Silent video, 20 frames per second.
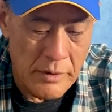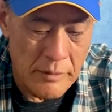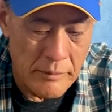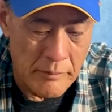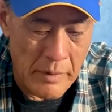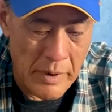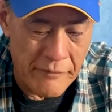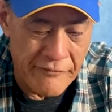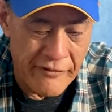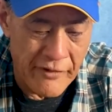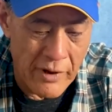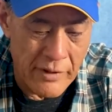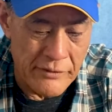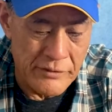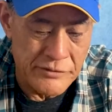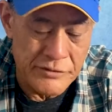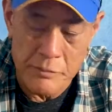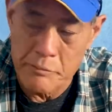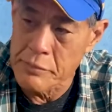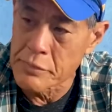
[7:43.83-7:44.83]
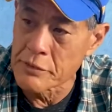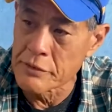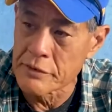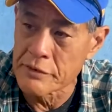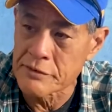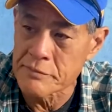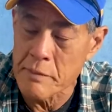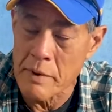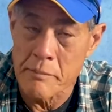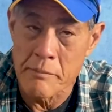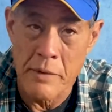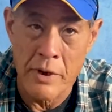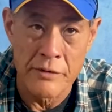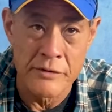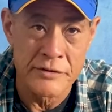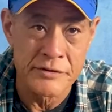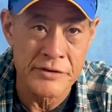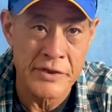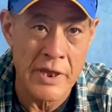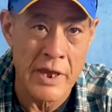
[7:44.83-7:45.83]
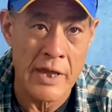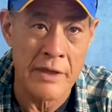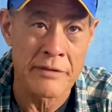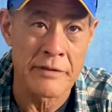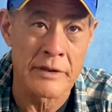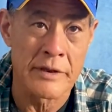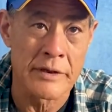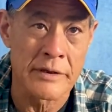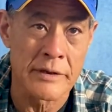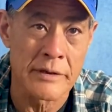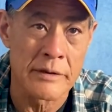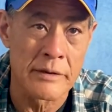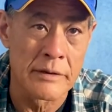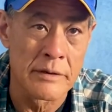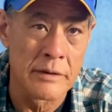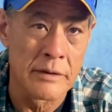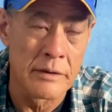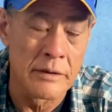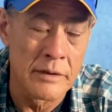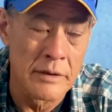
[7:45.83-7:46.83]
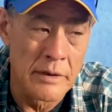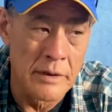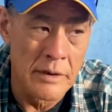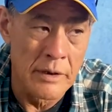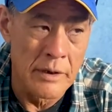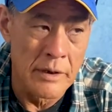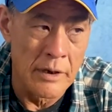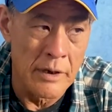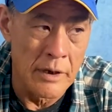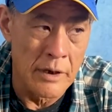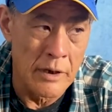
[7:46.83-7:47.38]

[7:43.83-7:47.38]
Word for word: My father's a Buddhist, my mother's Catholic. Okay.